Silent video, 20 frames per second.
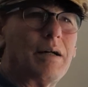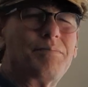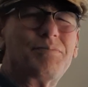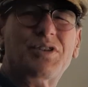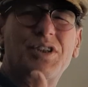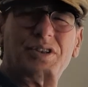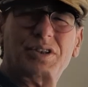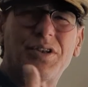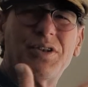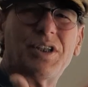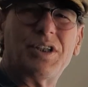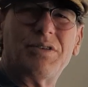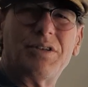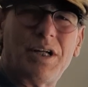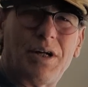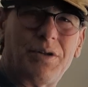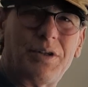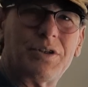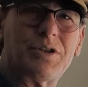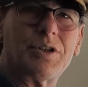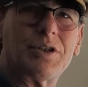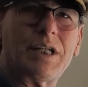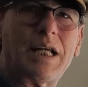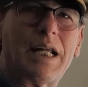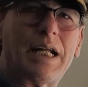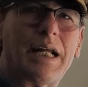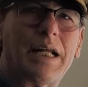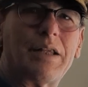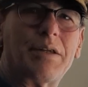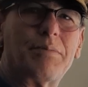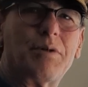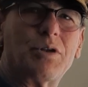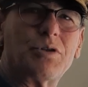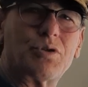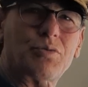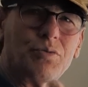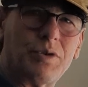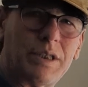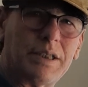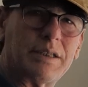just so you know that you're getting the
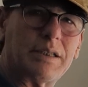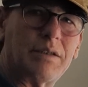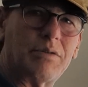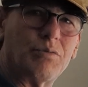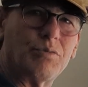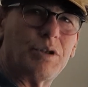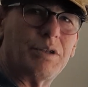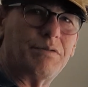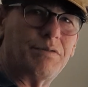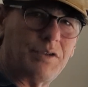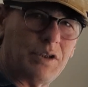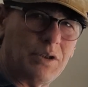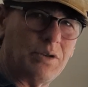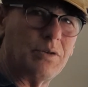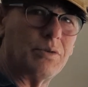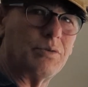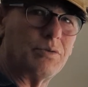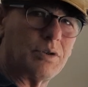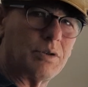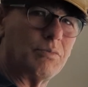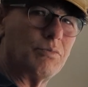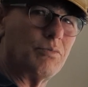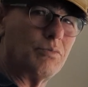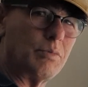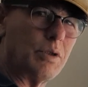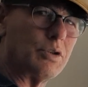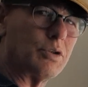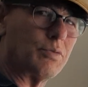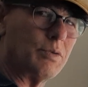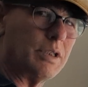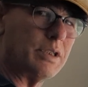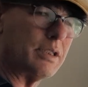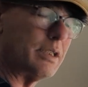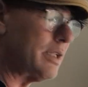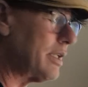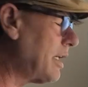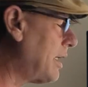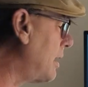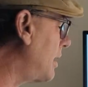most recent reviews and most recent